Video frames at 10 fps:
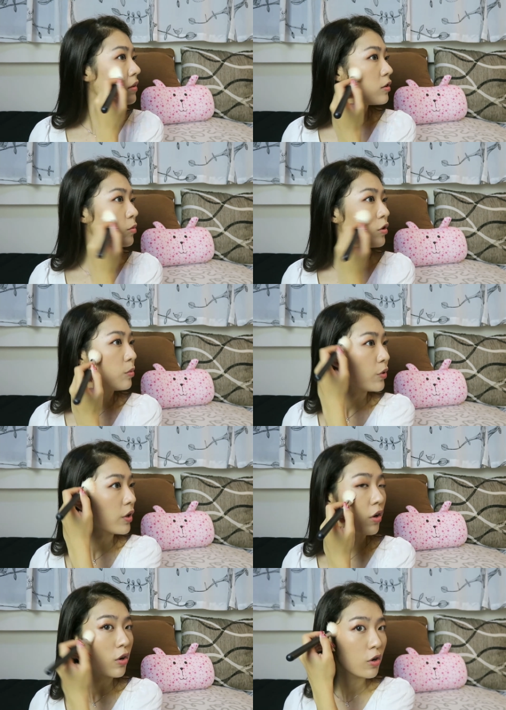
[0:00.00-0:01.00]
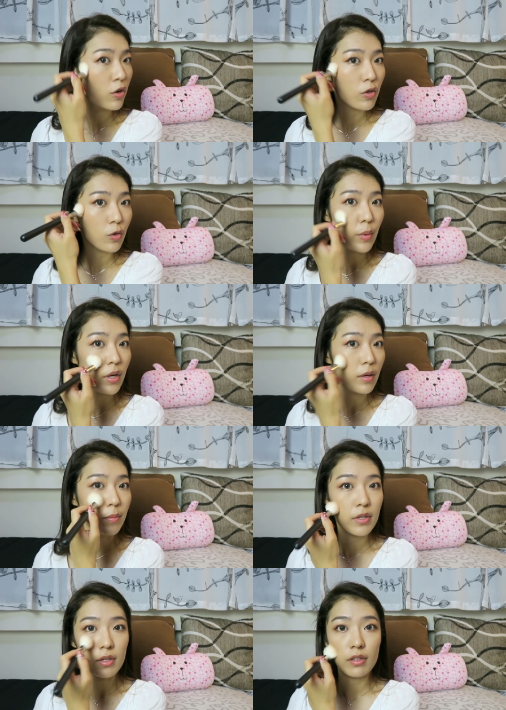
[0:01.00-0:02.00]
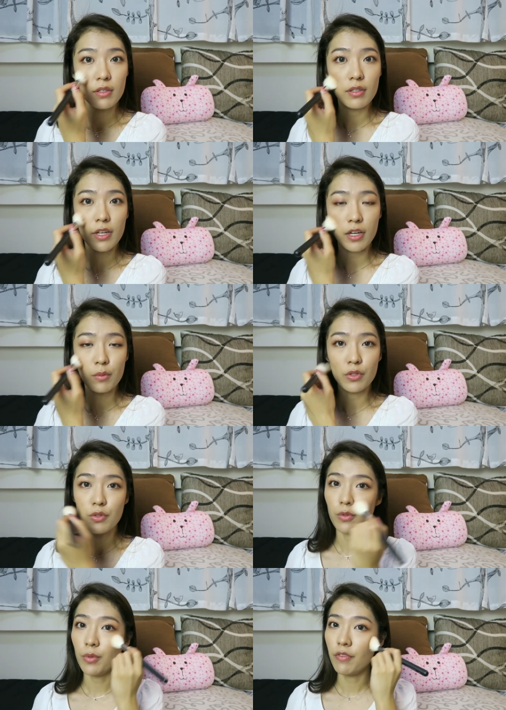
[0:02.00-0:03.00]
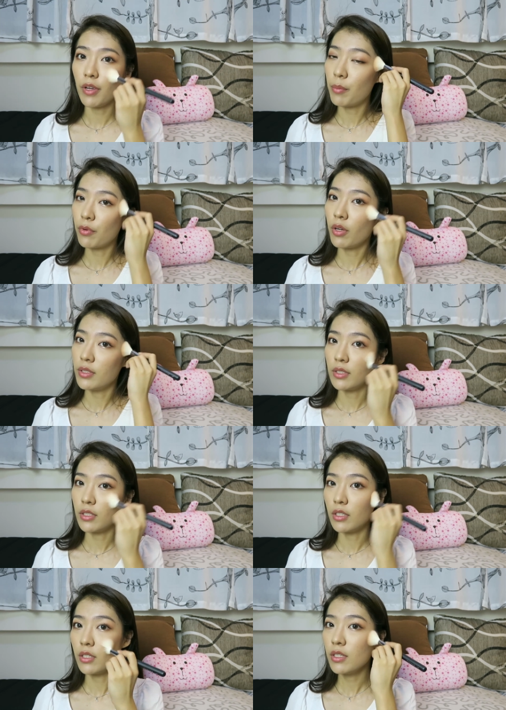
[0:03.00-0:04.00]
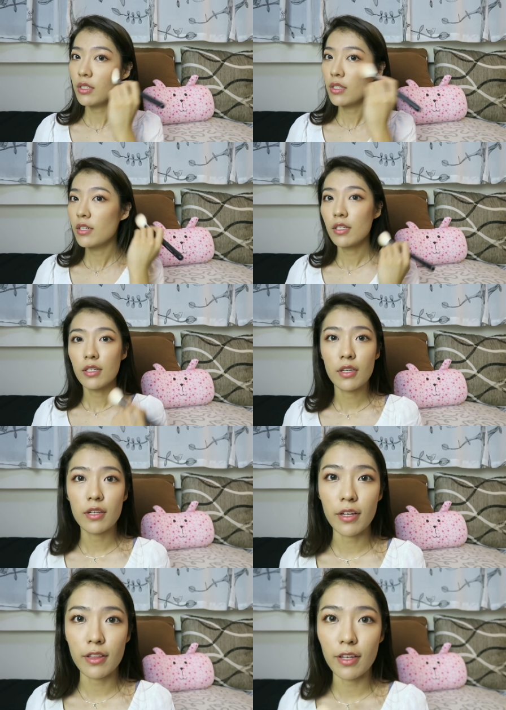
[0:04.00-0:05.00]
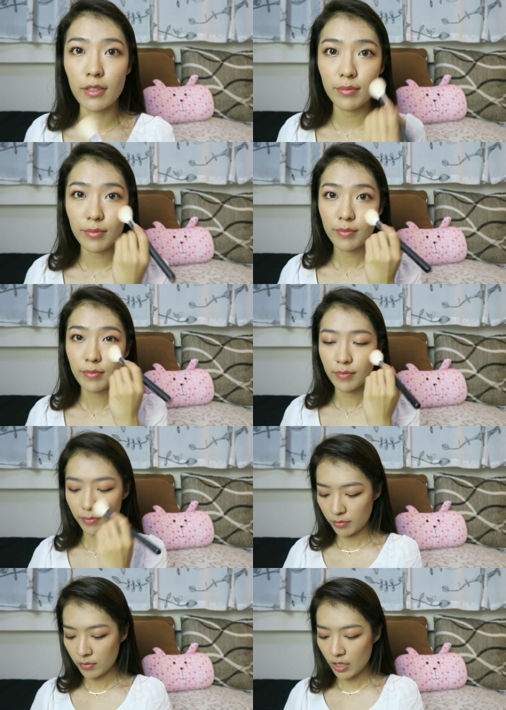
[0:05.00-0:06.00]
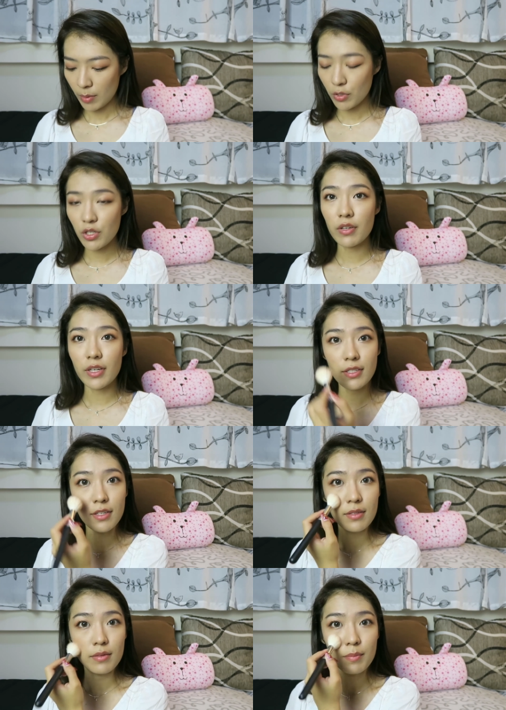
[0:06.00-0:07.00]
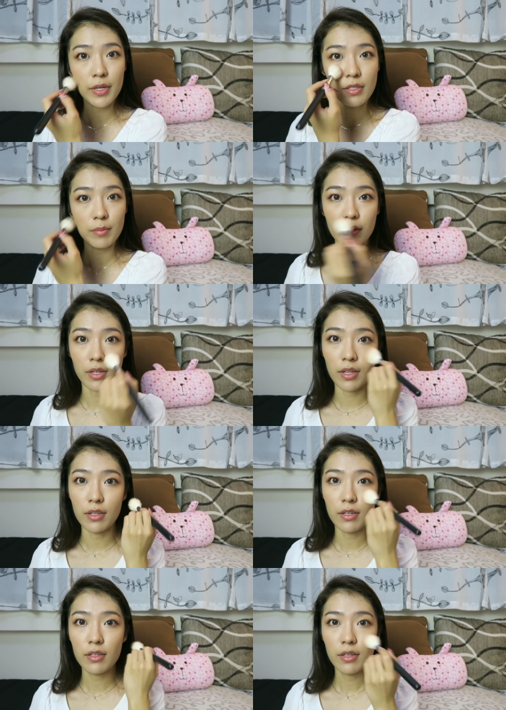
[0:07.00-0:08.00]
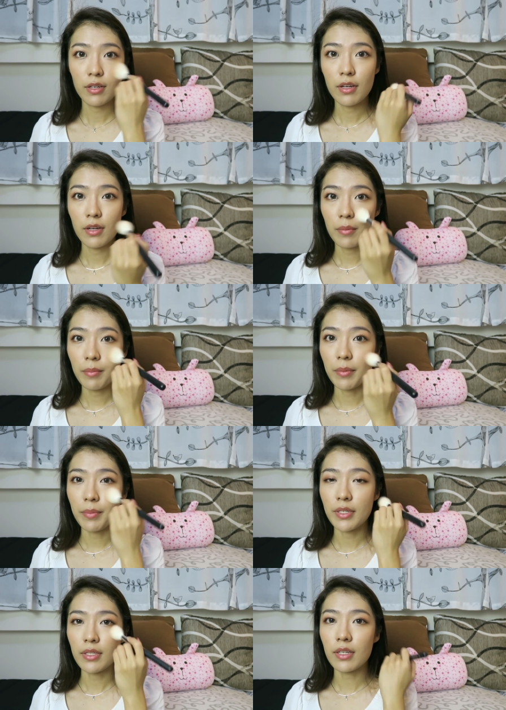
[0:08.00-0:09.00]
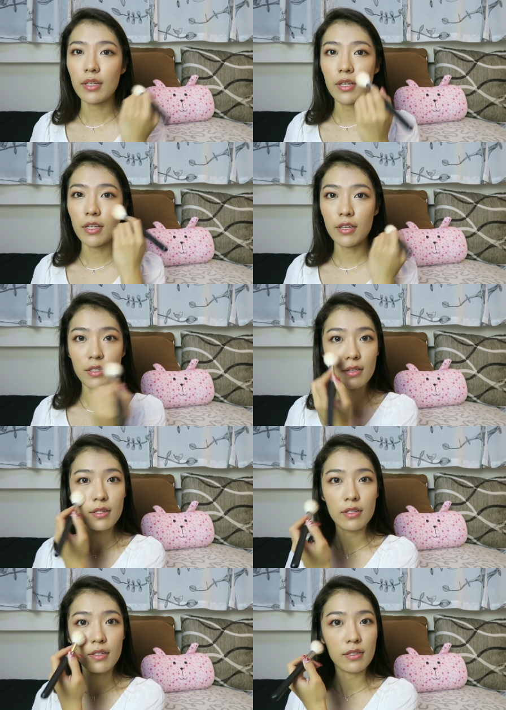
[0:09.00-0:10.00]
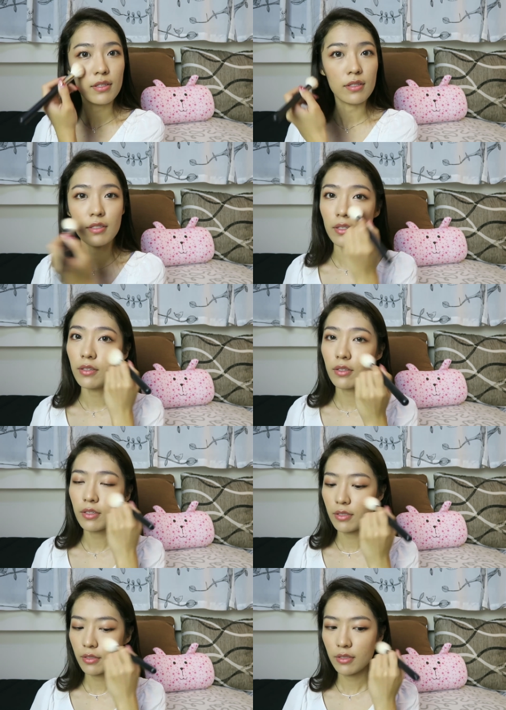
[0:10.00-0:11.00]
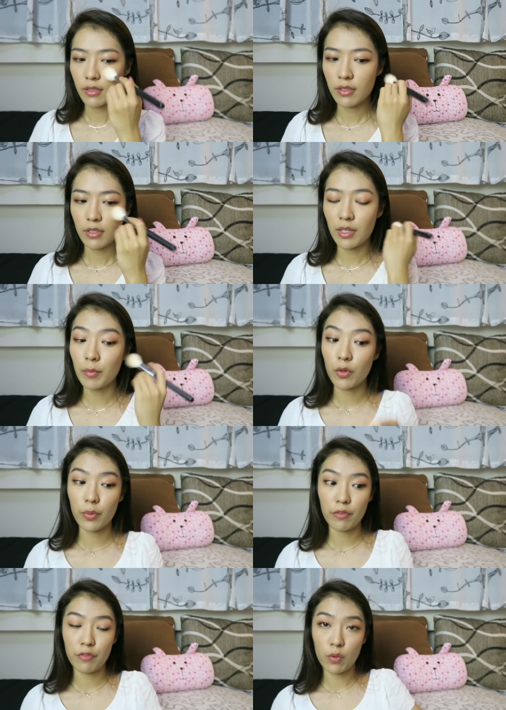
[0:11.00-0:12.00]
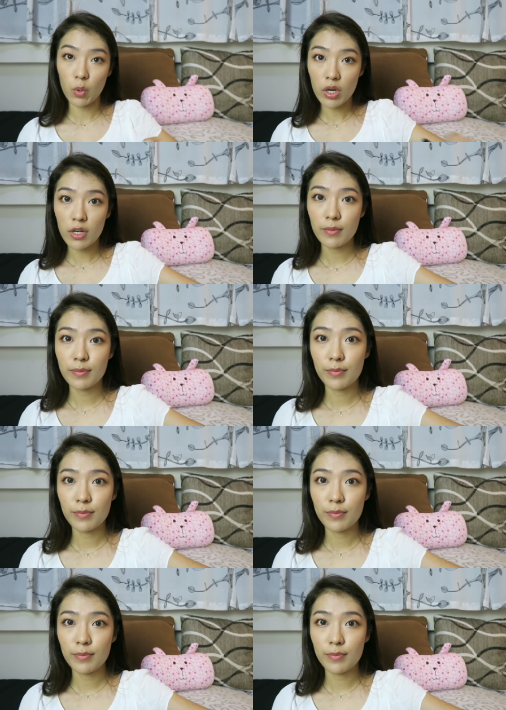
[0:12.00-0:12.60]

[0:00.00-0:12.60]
So I'm going to bring all the way up here like I would do with a bronzer, like that. I'm not sure you guys can pick up the color, but basically this is the look I'm going for.